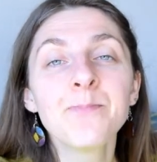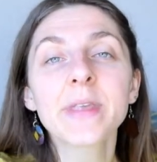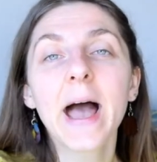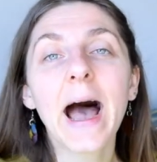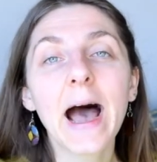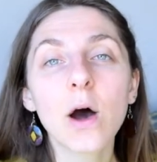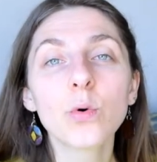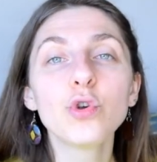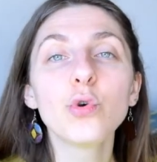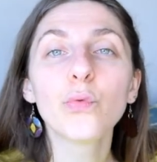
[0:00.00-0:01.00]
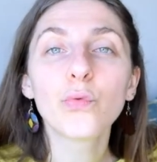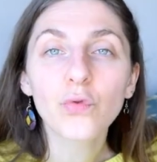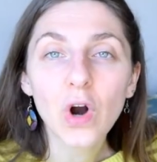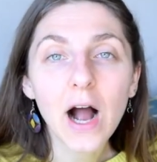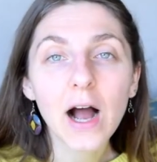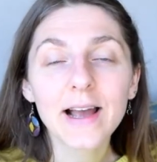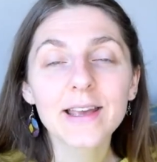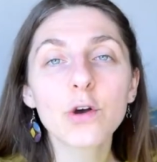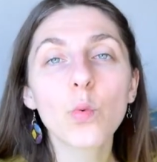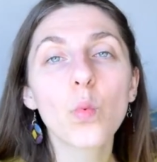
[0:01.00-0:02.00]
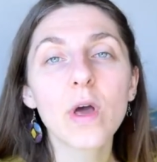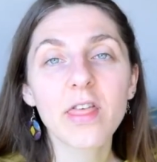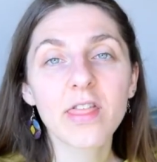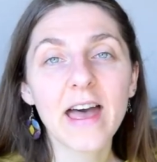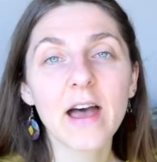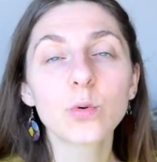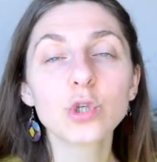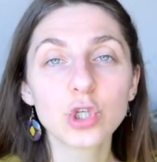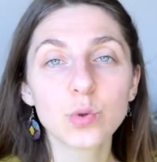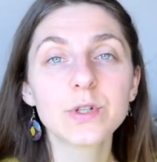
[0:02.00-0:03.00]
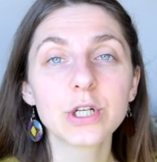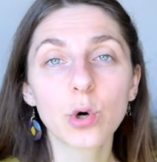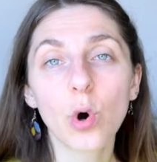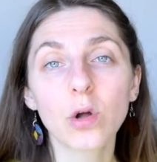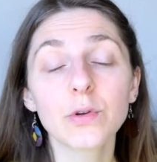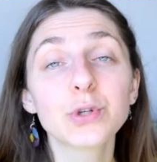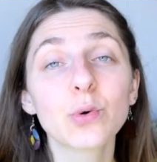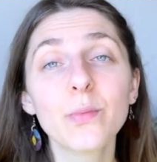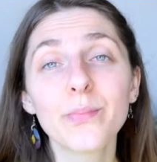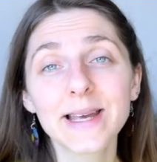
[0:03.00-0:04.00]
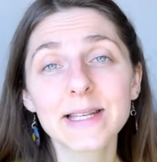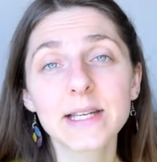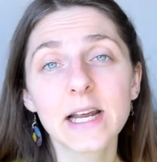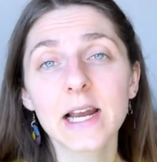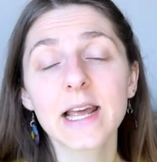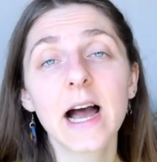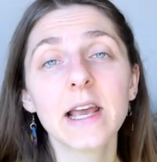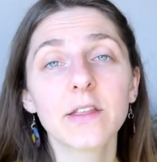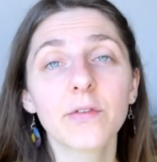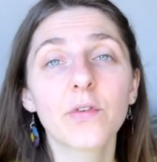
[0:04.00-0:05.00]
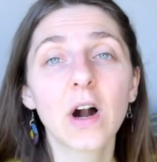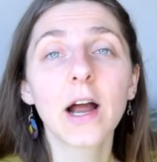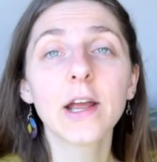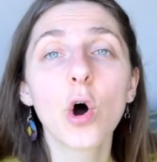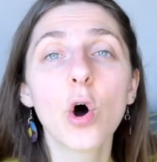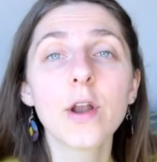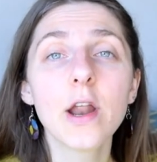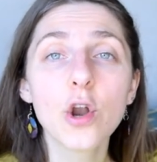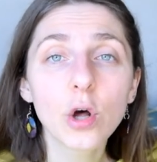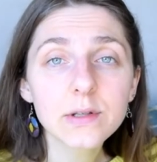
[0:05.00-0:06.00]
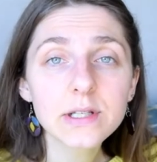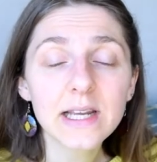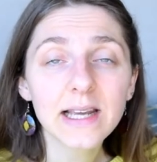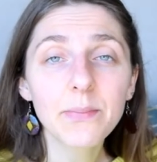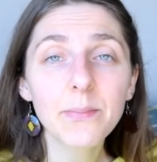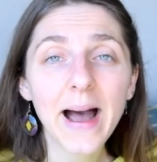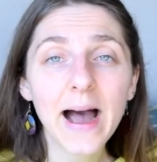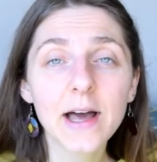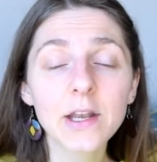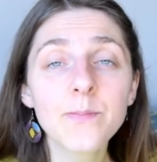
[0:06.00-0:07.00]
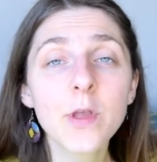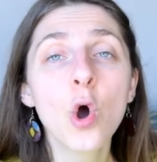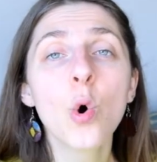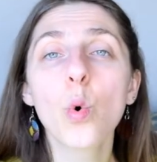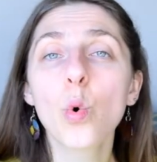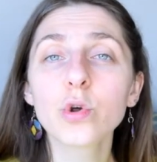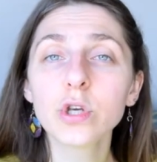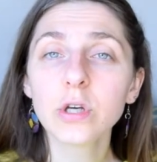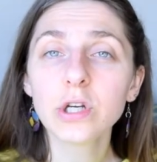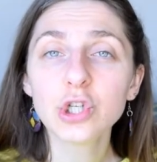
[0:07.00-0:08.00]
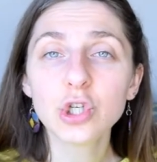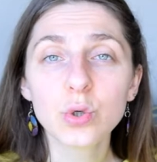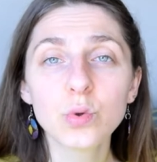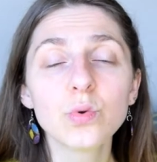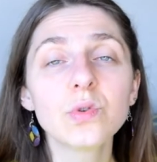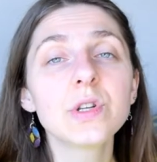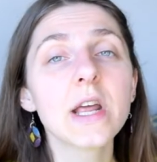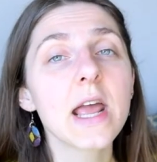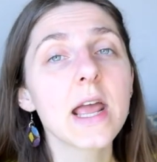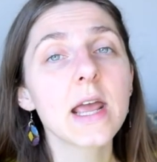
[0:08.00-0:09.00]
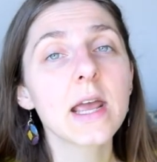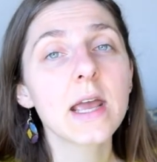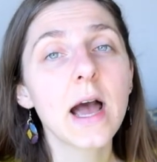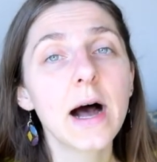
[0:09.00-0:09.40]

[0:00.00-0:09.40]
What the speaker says: how you fry without using oil. So you basically either fry on a nonstick pan, or you could use a